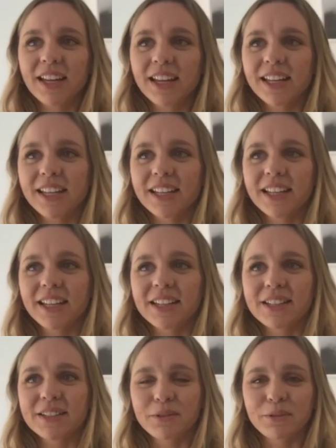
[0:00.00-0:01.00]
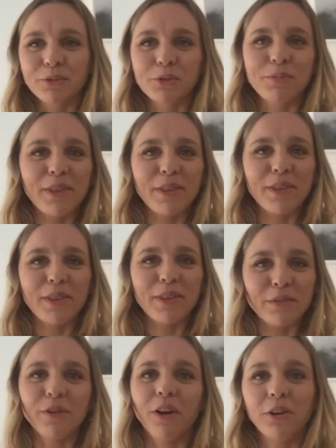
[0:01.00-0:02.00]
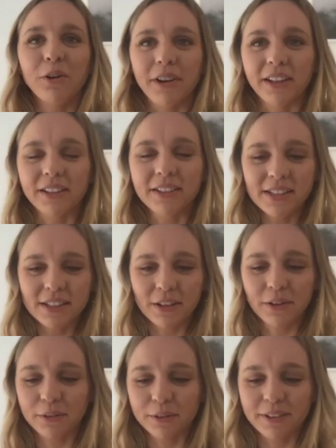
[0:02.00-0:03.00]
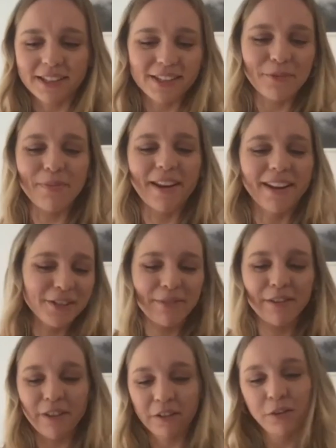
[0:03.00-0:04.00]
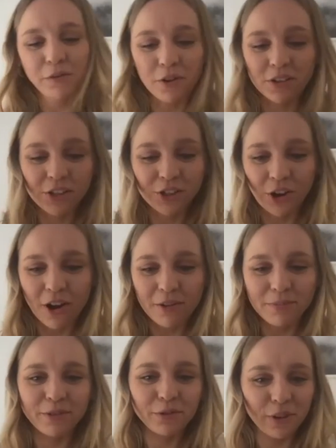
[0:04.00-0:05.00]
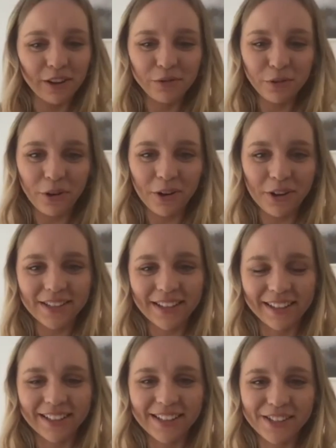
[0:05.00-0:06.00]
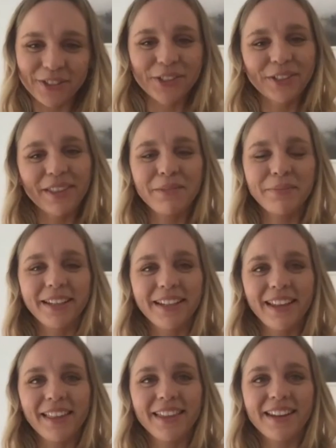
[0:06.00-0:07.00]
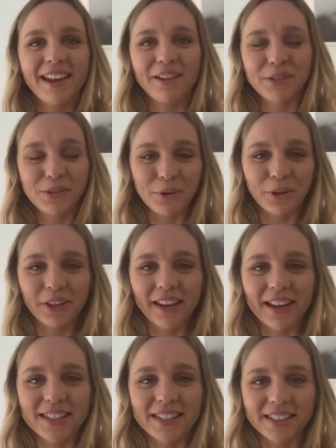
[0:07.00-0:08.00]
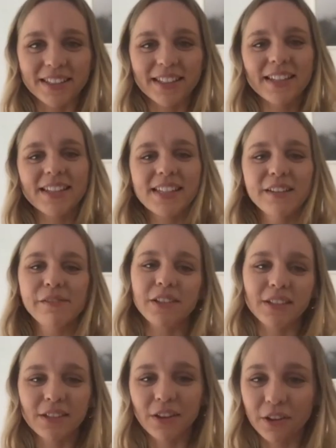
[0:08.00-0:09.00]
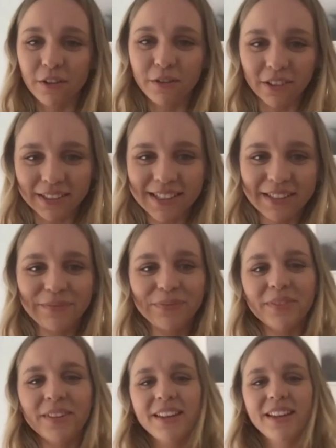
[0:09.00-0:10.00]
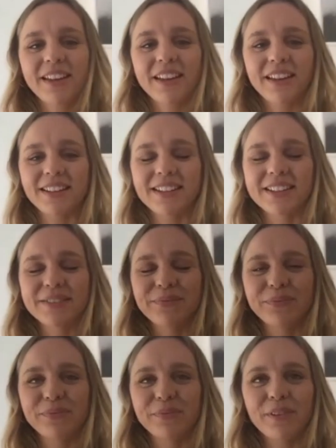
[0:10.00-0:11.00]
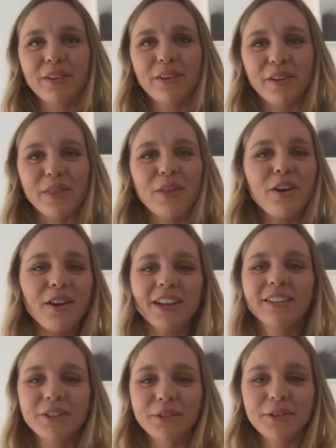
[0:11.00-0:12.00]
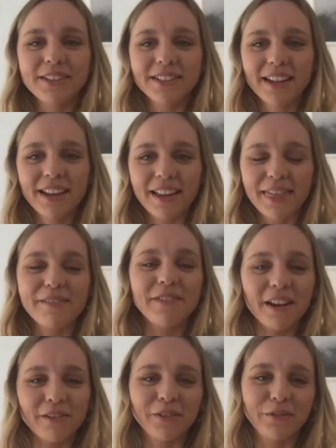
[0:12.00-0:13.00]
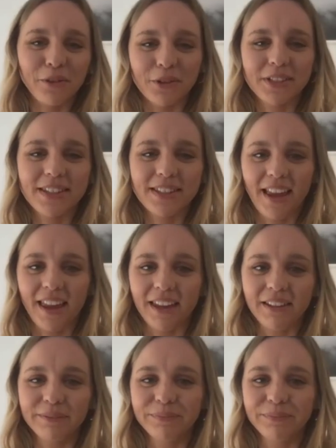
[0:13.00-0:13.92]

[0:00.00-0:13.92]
it would be the following. So let's go back to my very first job in Frankfurt. I told you in the beginning that I was working as a civil servant. And although I knew it at the very first day